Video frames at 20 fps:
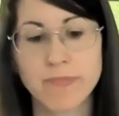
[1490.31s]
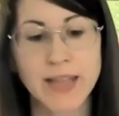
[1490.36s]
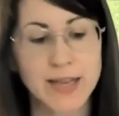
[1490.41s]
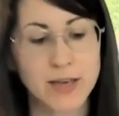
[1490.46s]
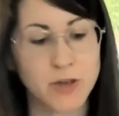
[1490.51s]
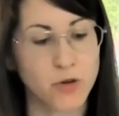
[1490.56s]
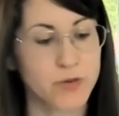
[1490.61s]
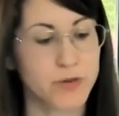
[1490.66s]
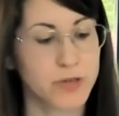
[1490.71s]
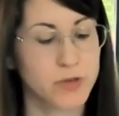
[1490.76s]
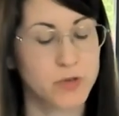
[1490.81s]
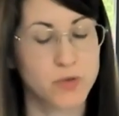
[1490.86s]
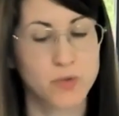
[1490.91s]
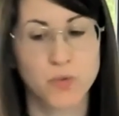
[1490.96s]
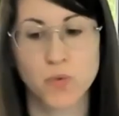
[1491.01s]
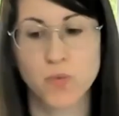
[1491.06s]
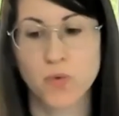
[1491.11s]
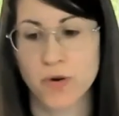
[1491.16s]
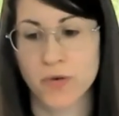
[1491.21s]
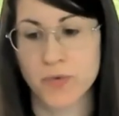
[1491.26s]
in order to
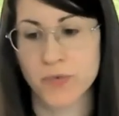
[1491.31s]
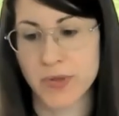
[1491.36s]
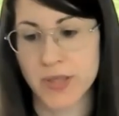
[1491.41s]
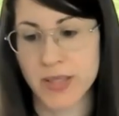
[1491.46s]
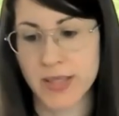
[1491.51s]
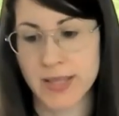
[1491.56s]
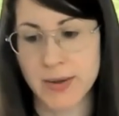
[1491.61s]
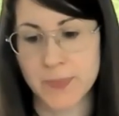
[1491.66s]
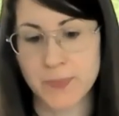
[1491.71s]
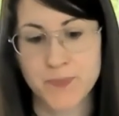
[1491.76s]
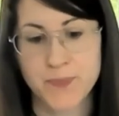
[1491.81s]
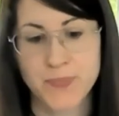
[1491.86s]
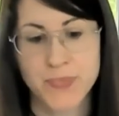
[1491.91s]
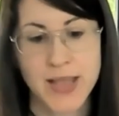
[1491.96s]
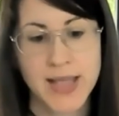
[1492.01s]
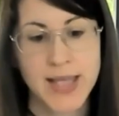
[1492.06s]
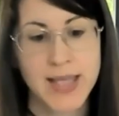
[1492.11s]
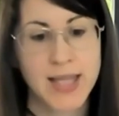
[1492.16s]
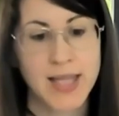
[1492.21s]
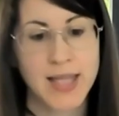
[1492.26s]
work with them.
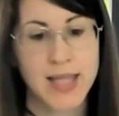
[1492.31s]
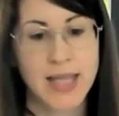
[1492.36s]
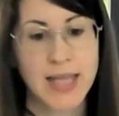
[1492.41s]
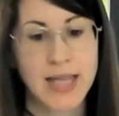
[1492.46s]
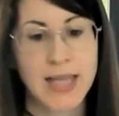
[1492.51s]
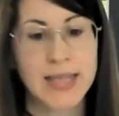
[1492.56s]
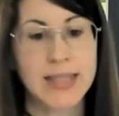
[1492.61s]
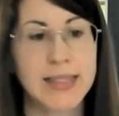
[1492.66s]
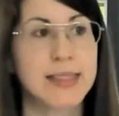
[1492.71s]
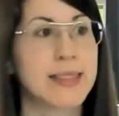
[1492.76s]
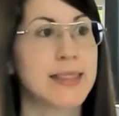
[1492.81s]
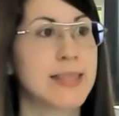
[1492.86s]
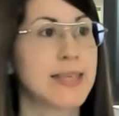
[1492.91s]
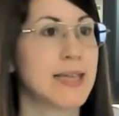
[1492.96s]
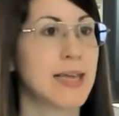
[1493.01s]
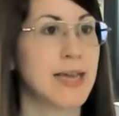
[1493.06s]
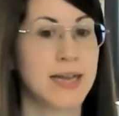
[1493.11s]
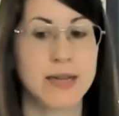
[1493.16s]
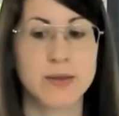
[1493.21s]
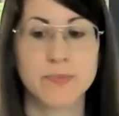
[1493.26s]

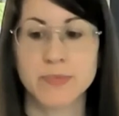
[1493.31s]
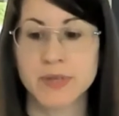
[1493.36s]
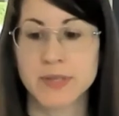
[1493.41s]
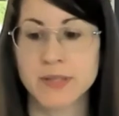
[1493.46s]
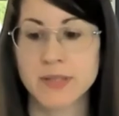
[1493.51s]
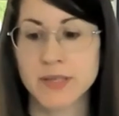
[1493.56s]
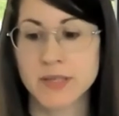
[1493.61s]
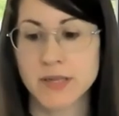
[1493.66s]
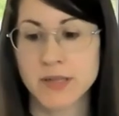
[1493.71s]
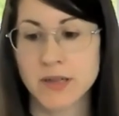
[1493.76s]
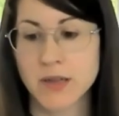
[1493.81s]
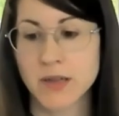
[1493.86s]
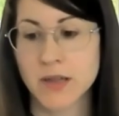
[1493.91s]
The elements